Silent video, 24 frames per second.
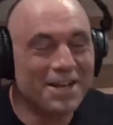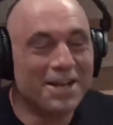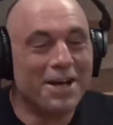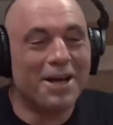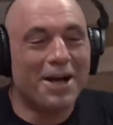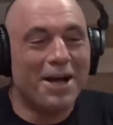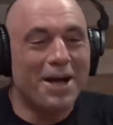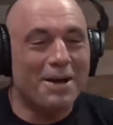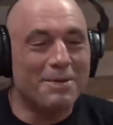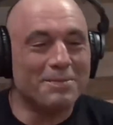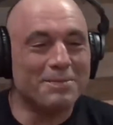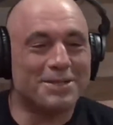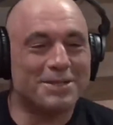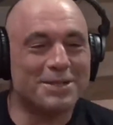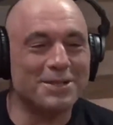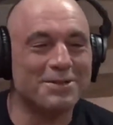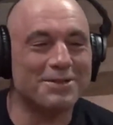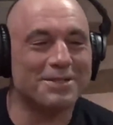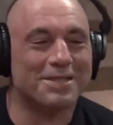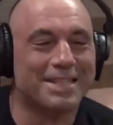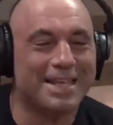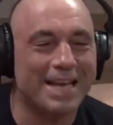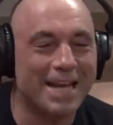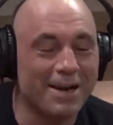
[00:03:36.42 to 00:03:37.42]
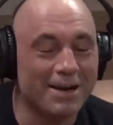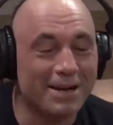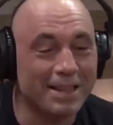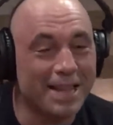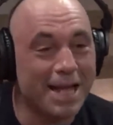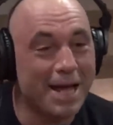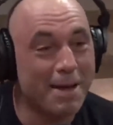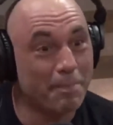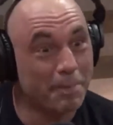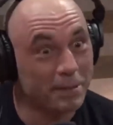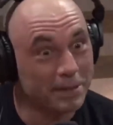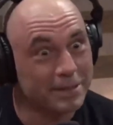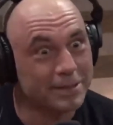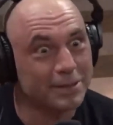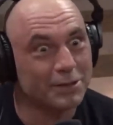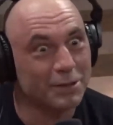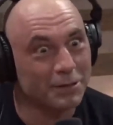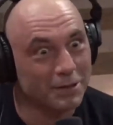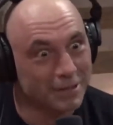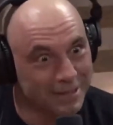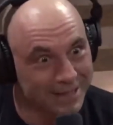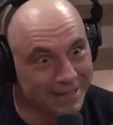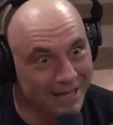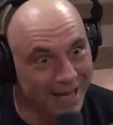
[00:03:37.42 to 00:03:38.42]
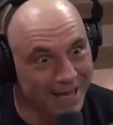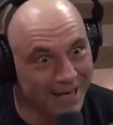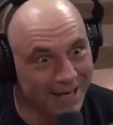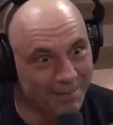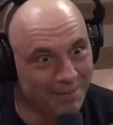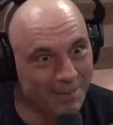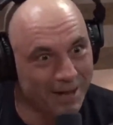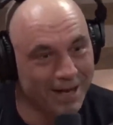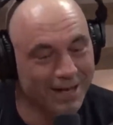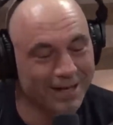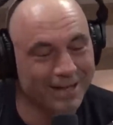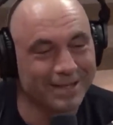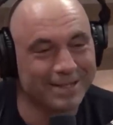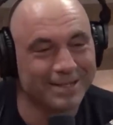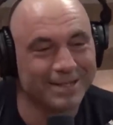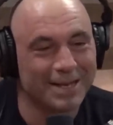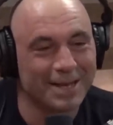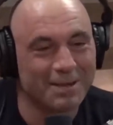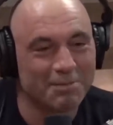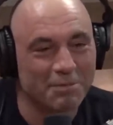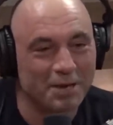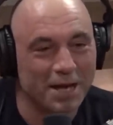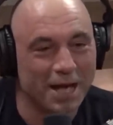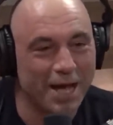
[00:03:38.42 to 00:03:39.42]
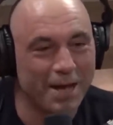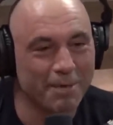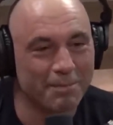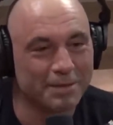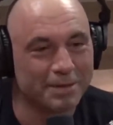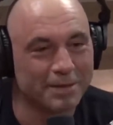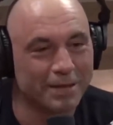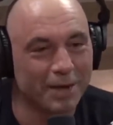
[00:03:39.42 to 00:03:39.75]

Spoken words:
I'm so scared of that, but so excited about it at the same time.